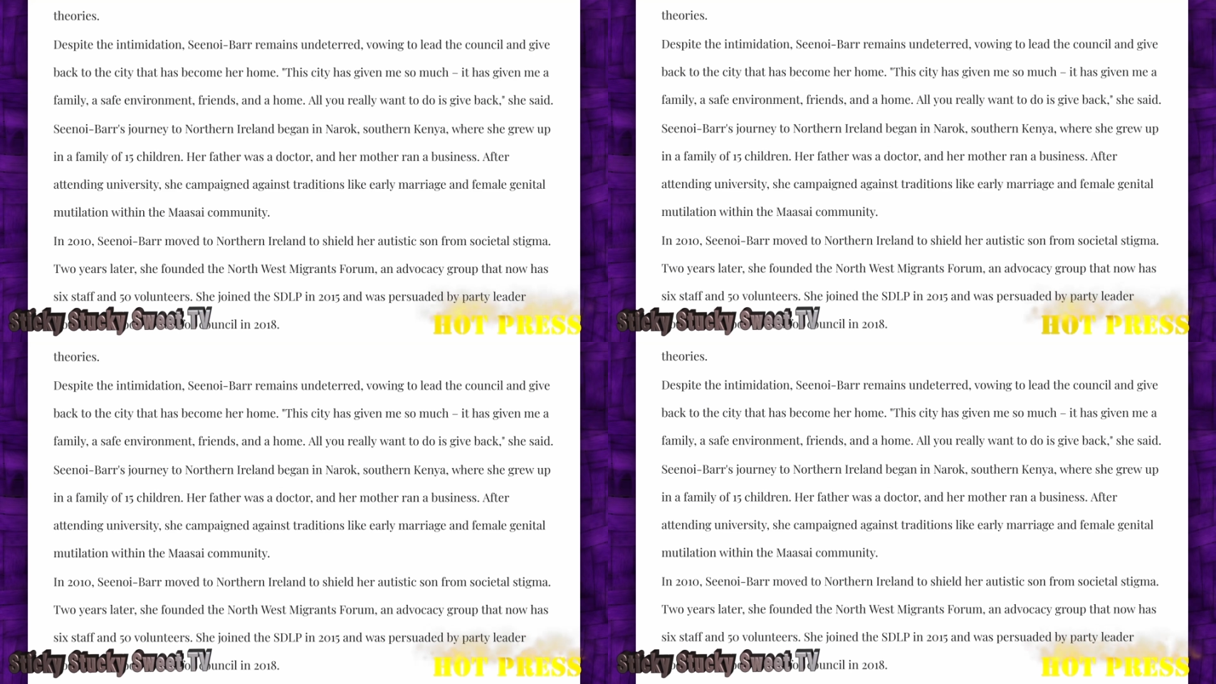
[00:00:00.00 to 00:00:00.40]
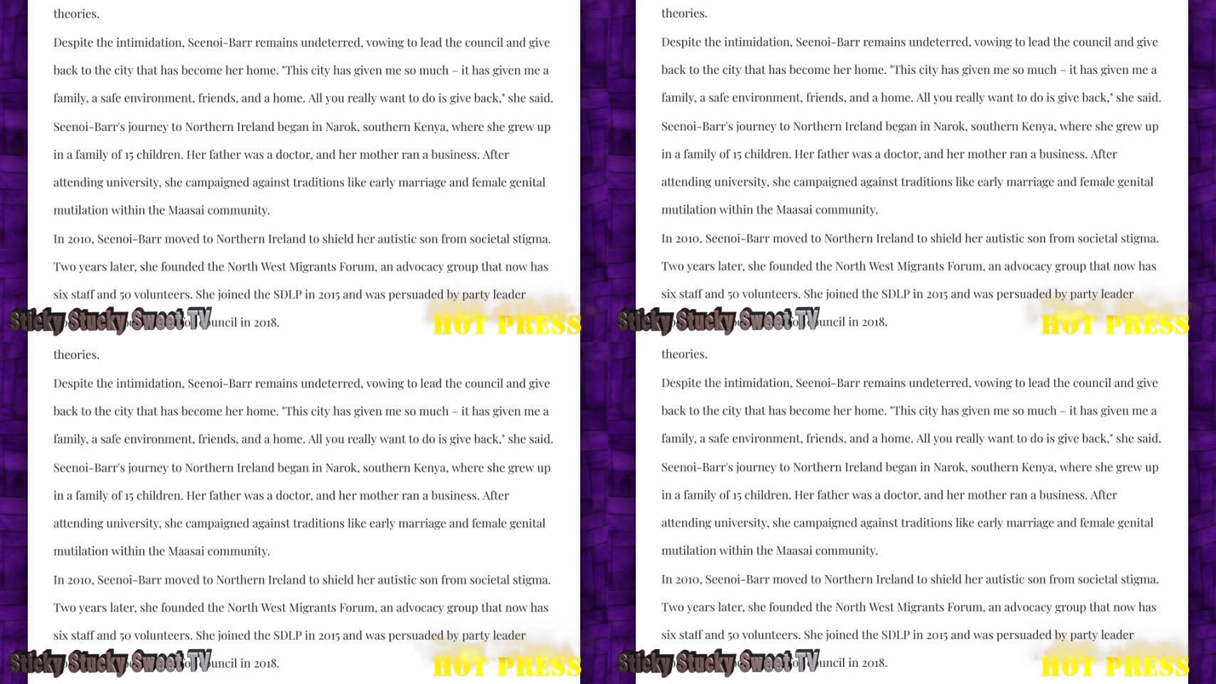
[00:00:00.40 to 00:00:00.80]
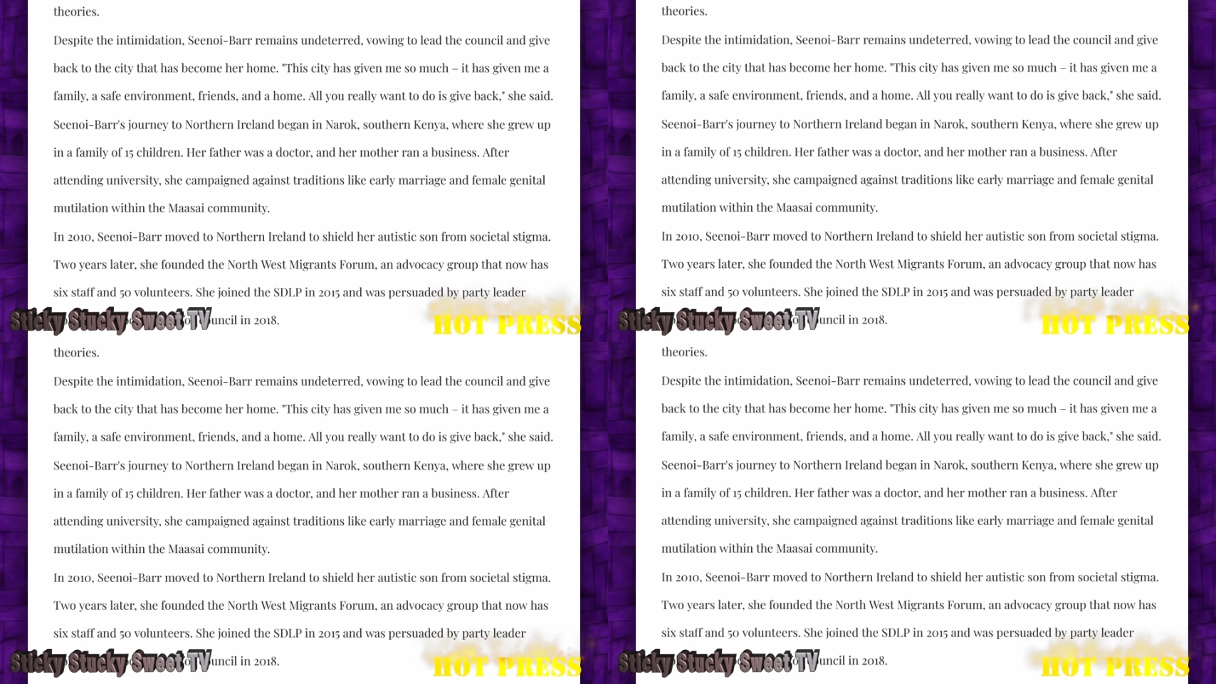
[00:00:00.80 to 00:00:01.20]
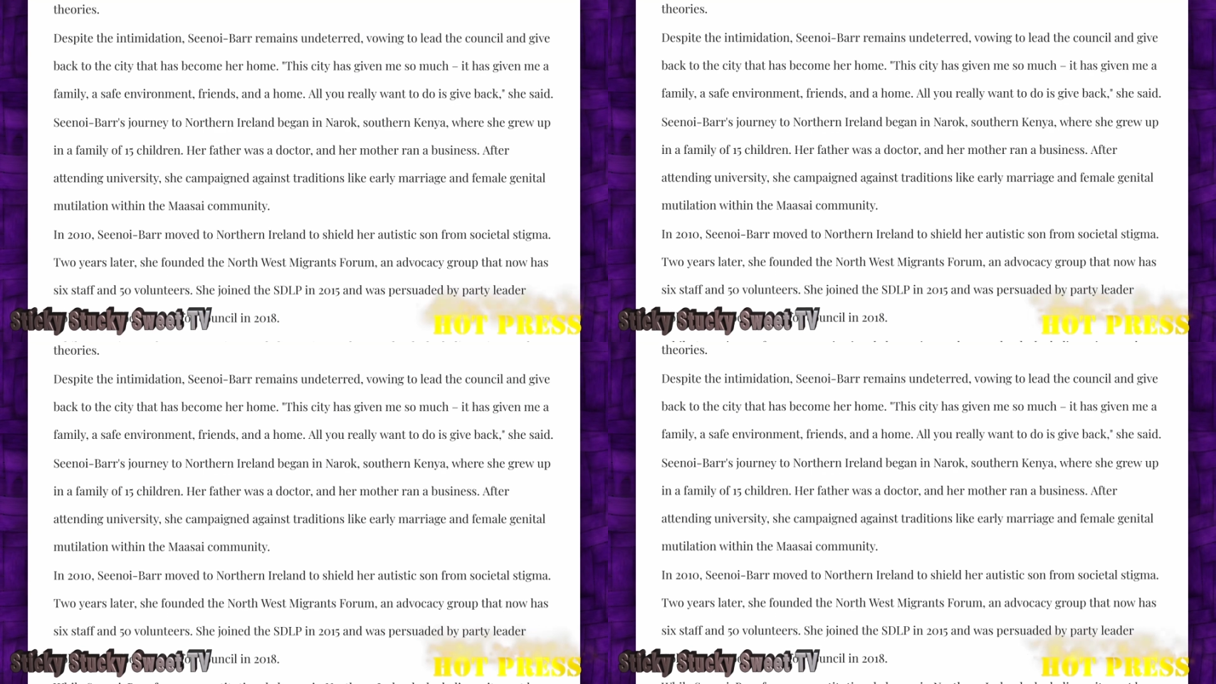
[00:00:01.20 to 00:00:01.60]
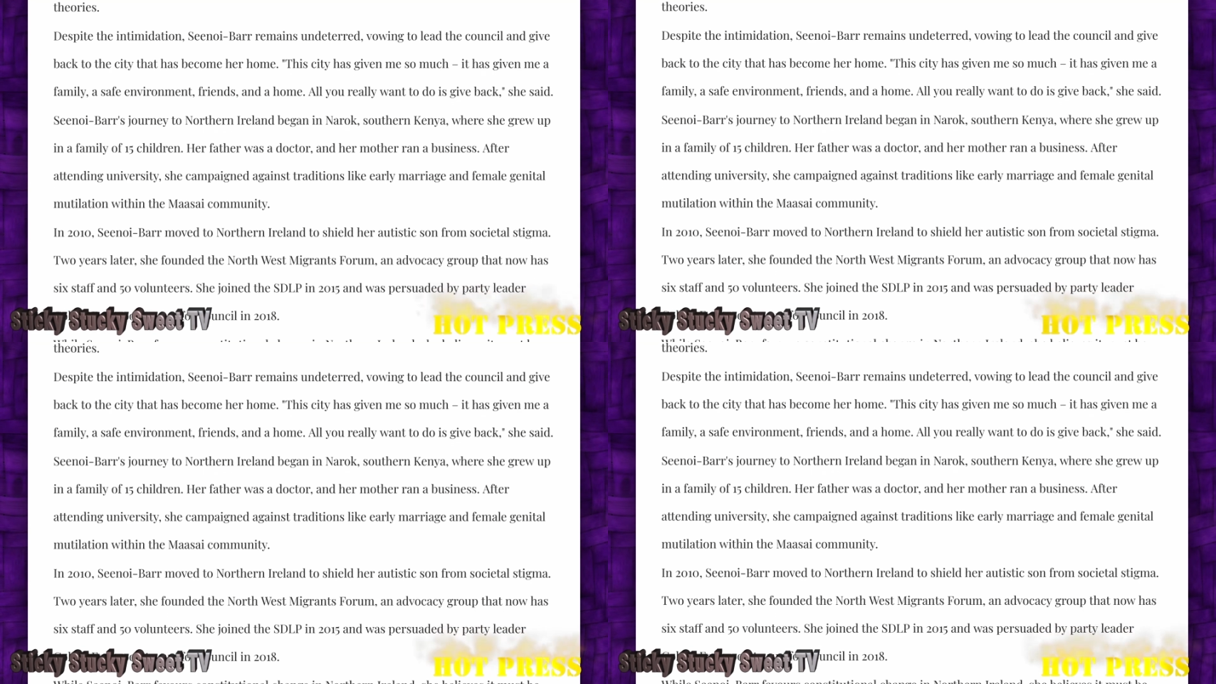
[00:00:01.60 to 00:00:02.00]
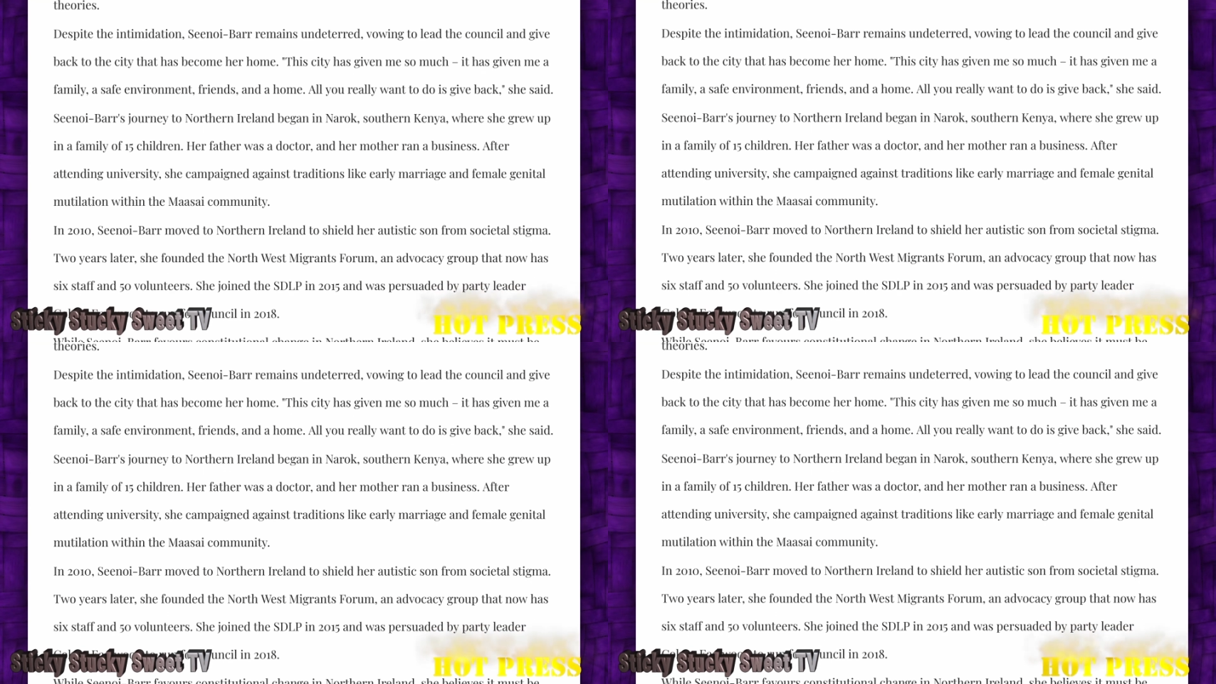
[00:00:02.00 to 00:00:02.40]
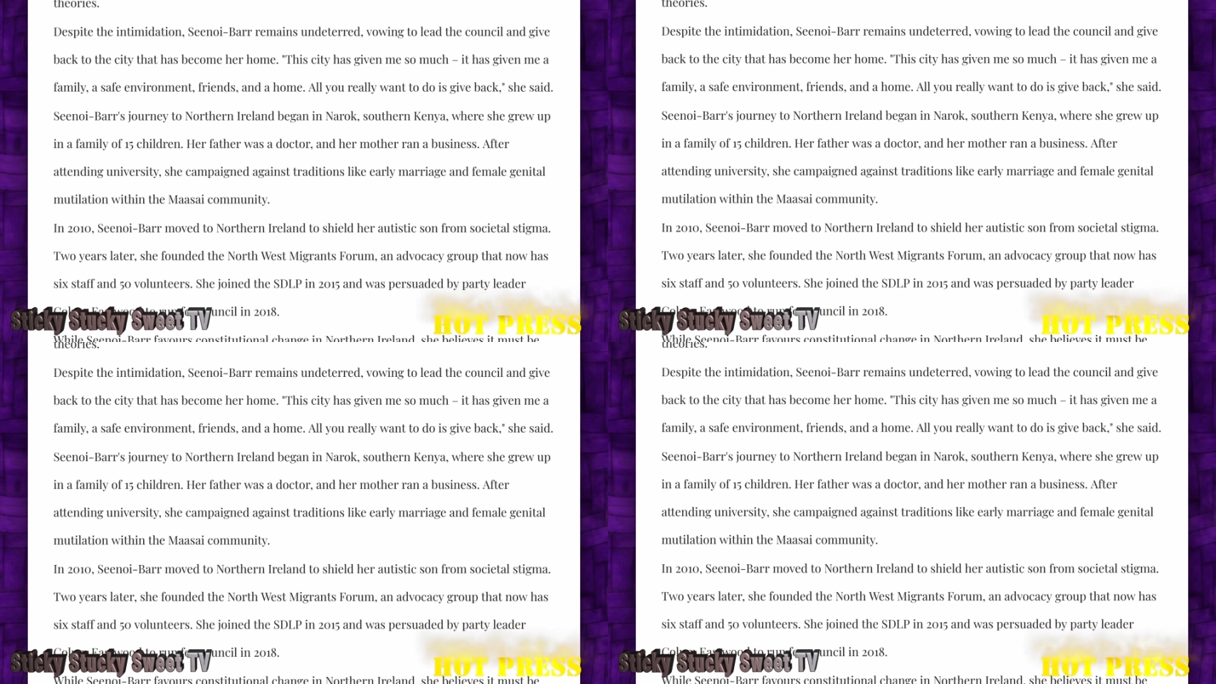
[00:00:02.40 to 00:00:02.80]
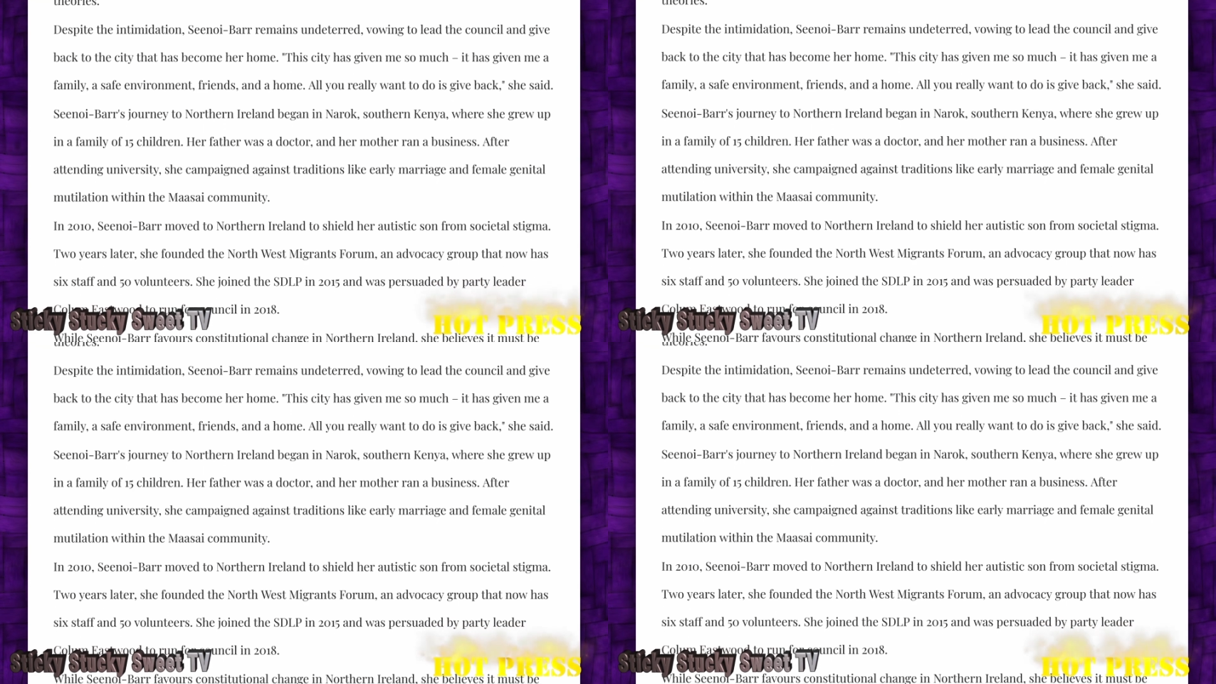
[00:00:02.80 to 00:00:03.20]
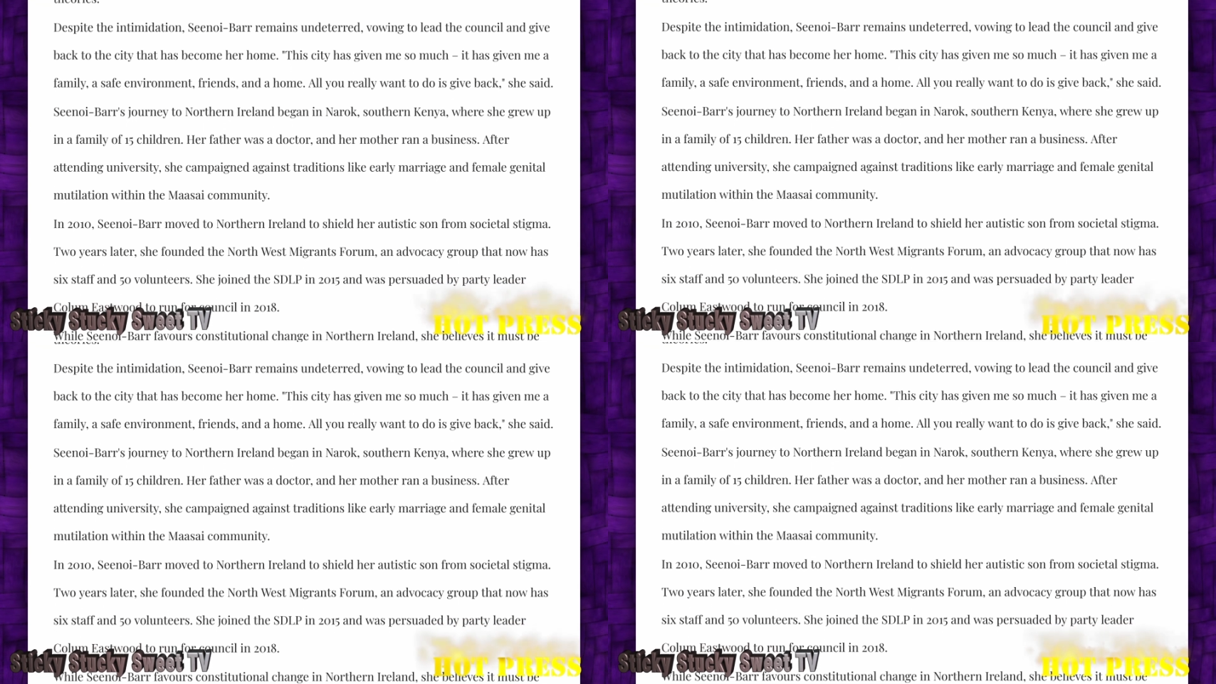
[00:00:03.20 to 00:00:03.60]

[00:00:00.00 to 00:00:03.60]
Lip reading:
[unreadable: no face in view]